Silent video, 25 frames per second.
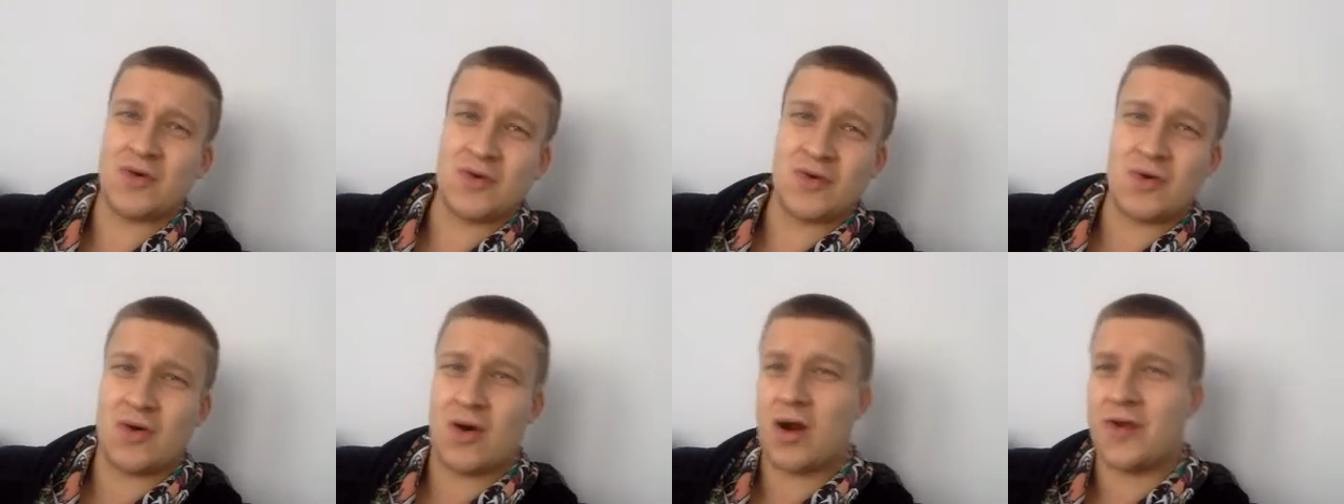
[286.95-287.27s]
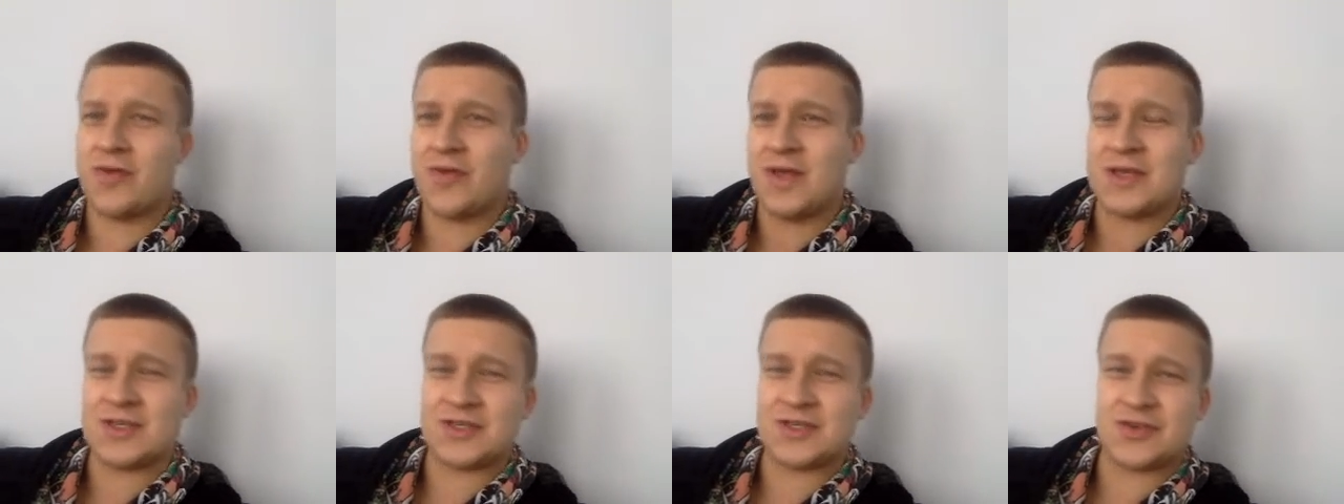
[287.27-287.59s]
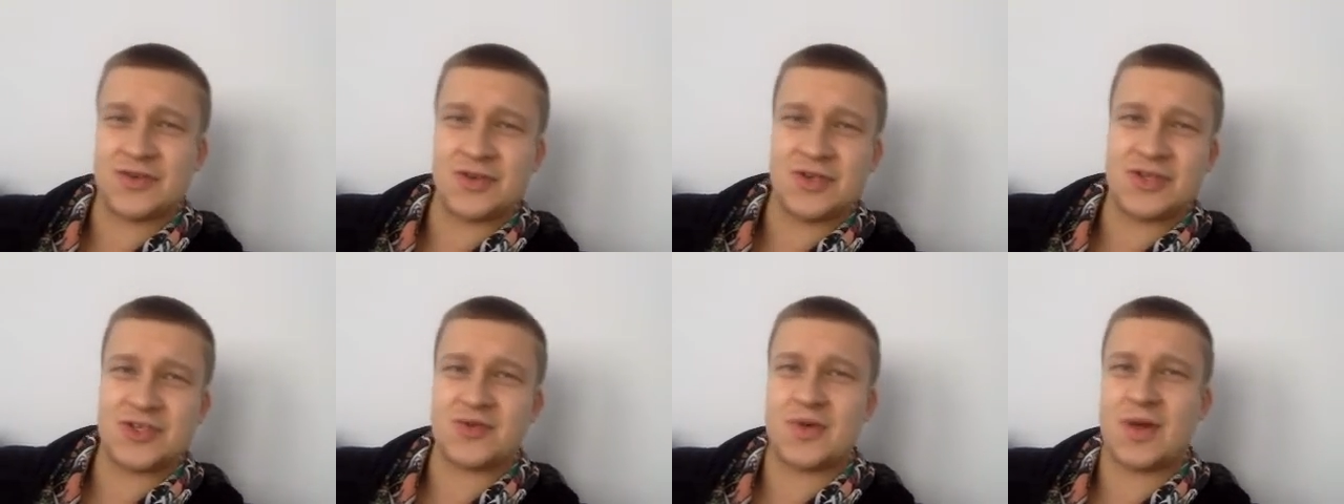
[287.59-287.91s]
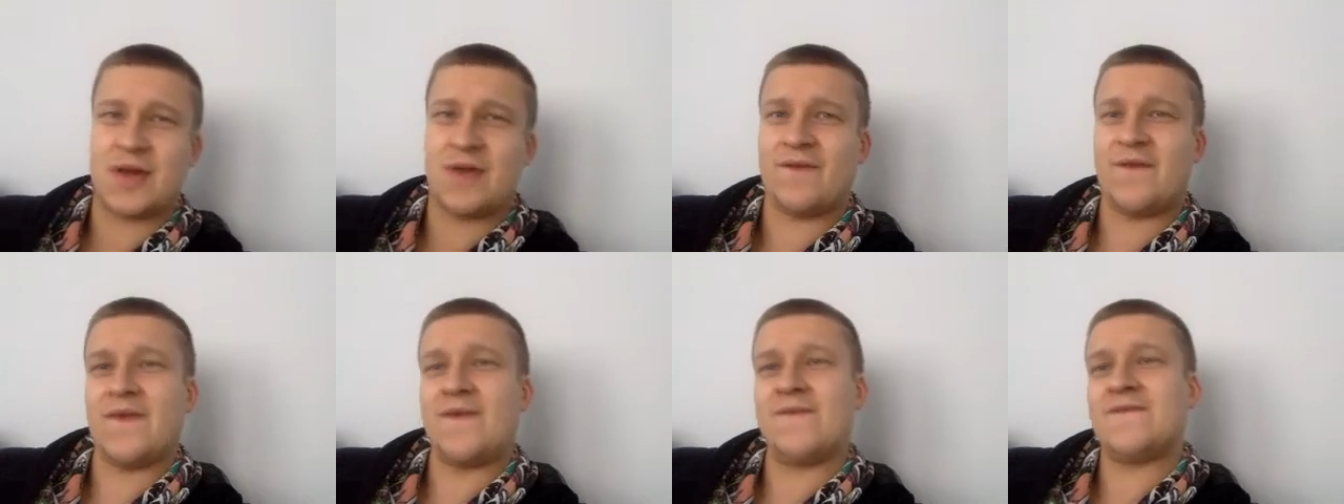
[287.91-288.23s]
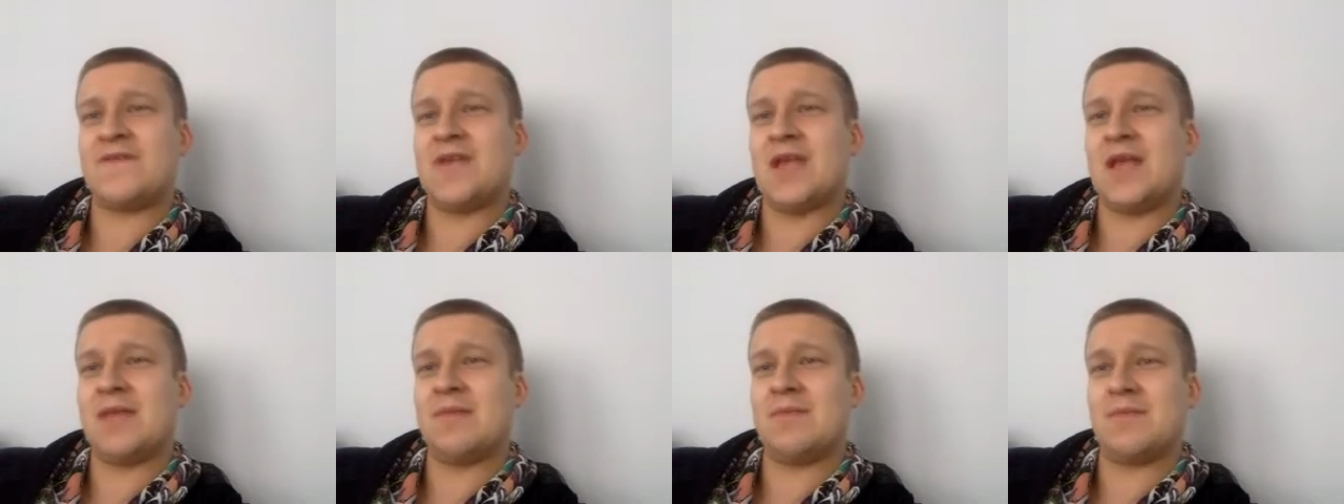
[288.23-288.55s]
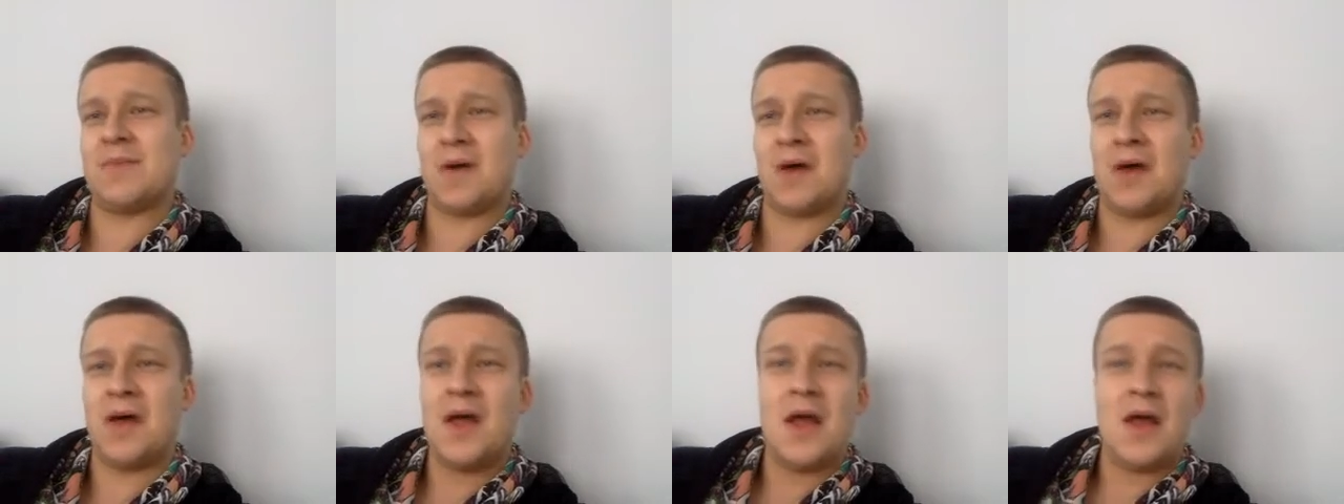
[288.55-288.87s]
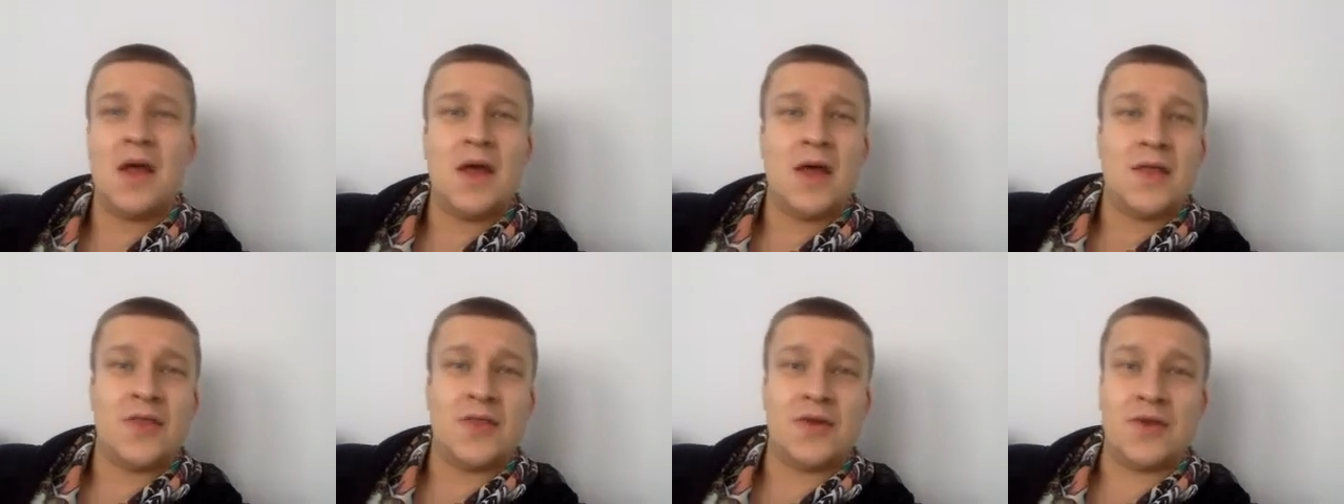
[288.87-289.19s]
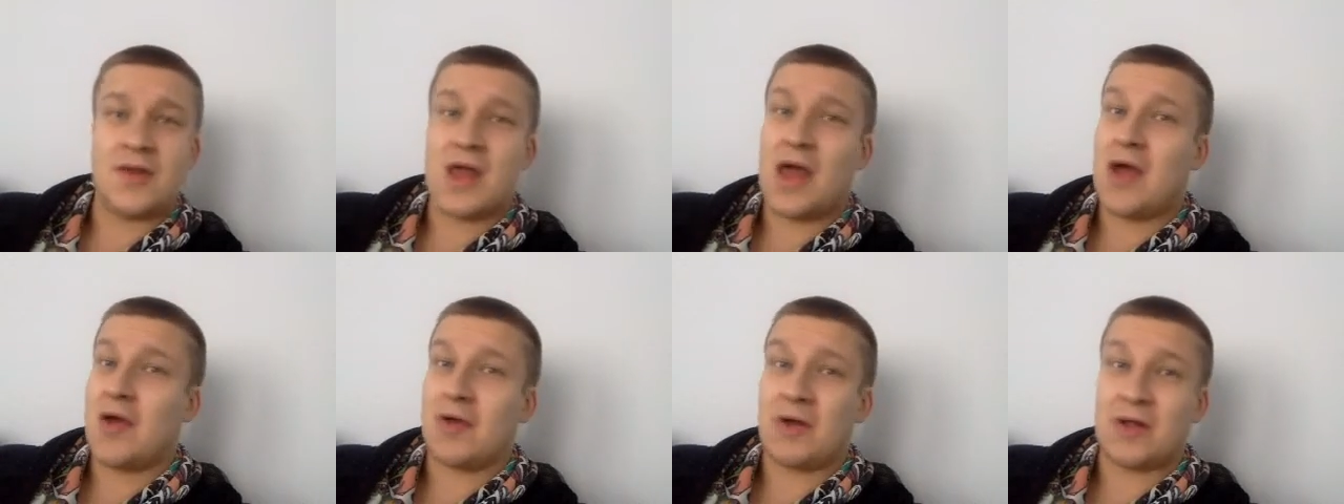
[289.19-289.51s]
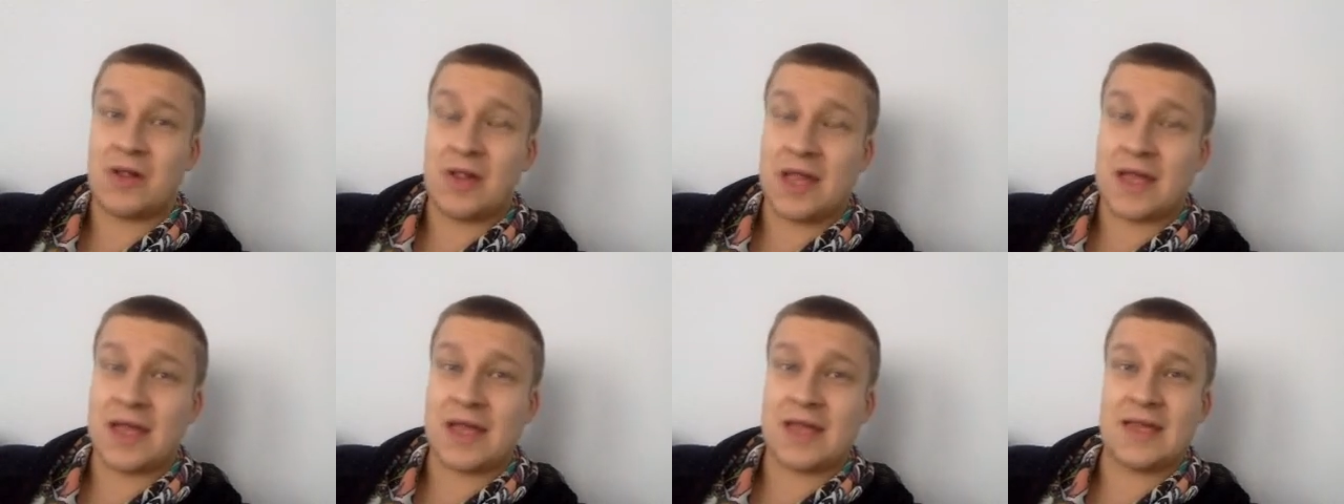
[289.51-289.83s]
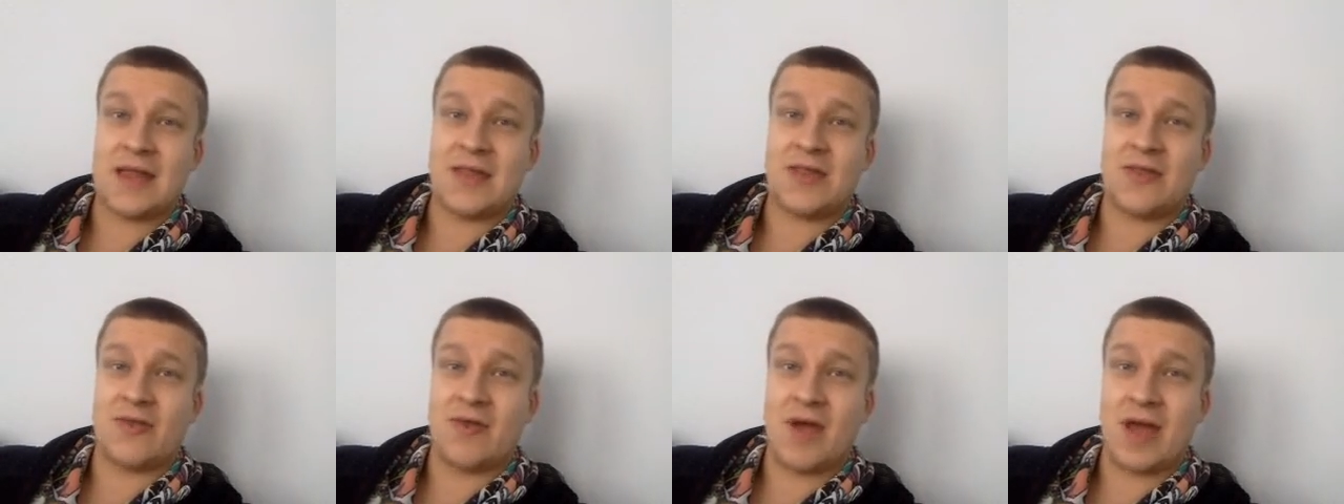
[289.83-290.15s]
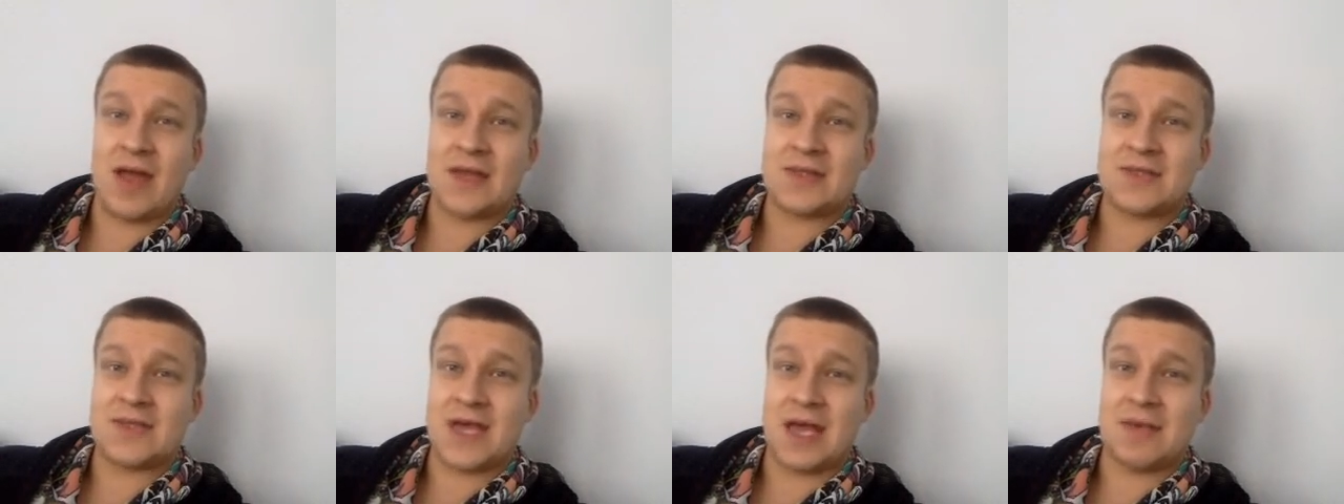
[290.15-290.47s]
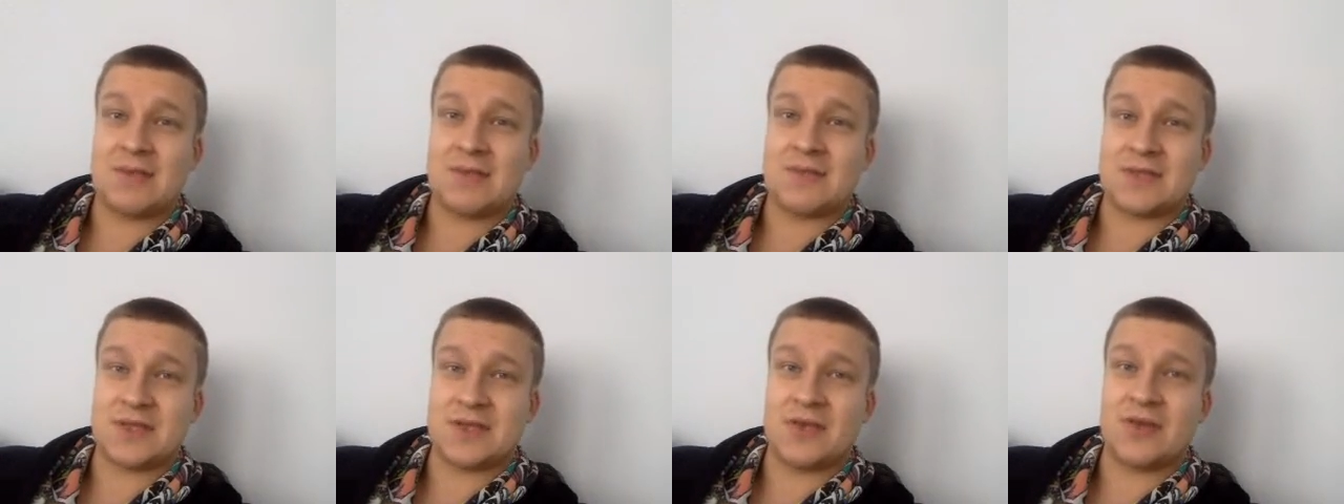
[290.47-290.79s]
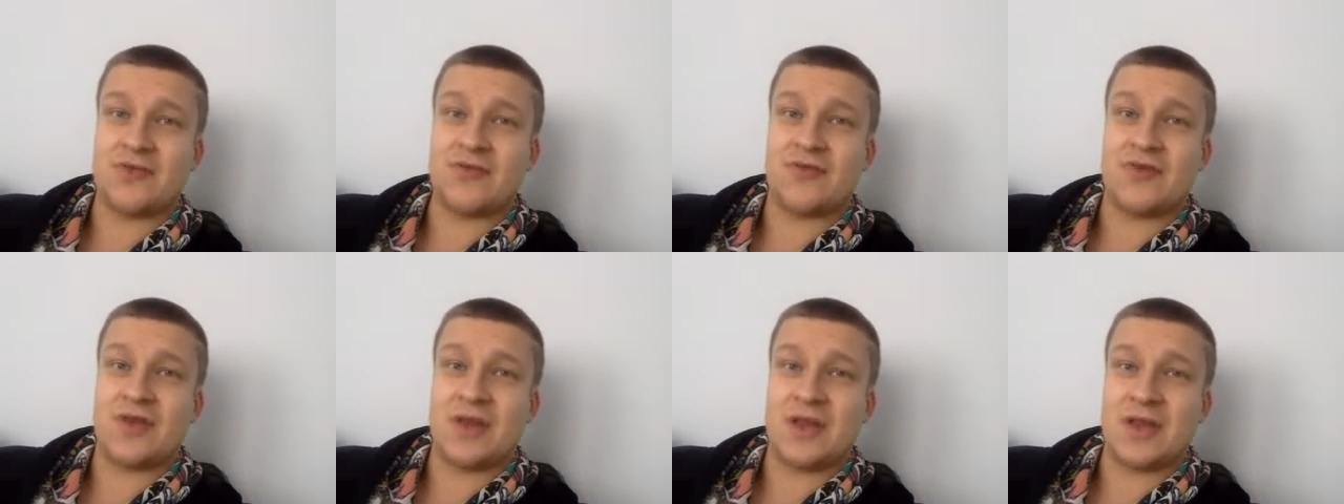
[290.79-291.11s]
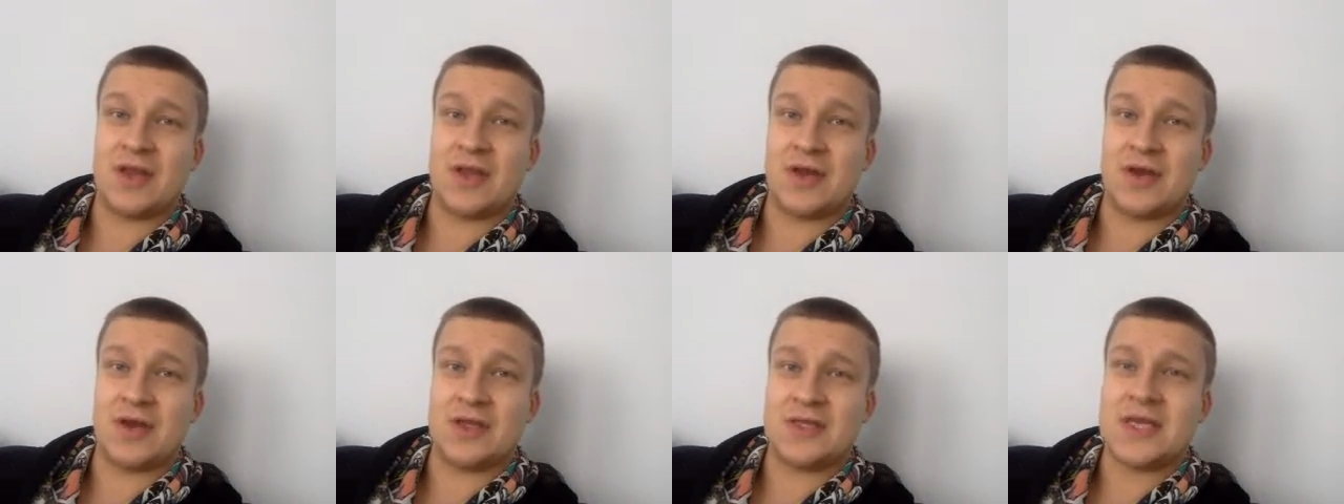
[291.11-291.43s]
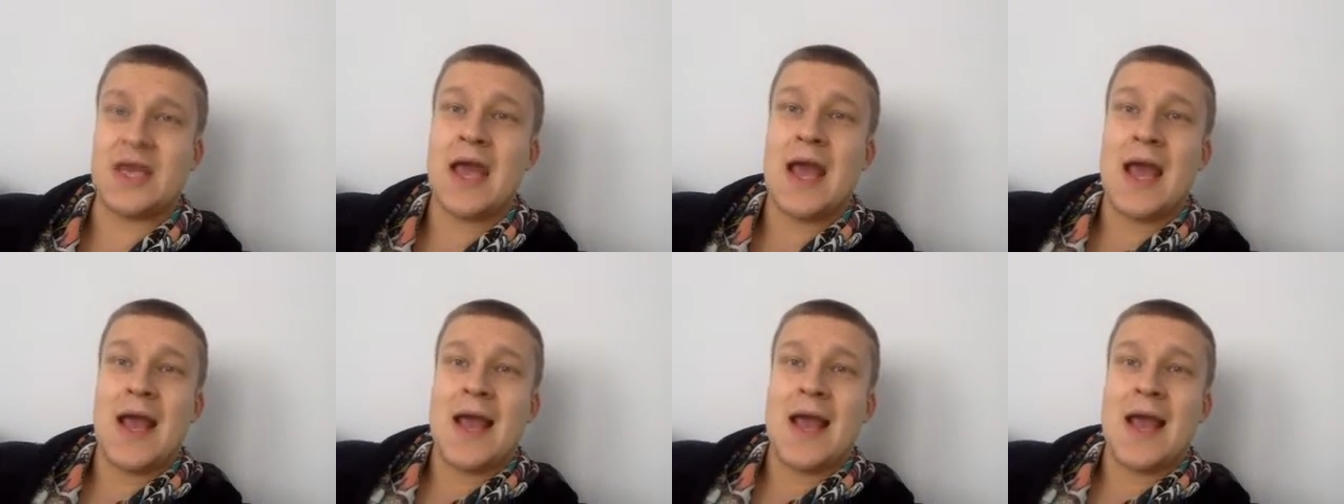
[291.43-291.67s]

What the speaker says: Oh, are they as good as 2015? But they're now clicking at the right times and look really good.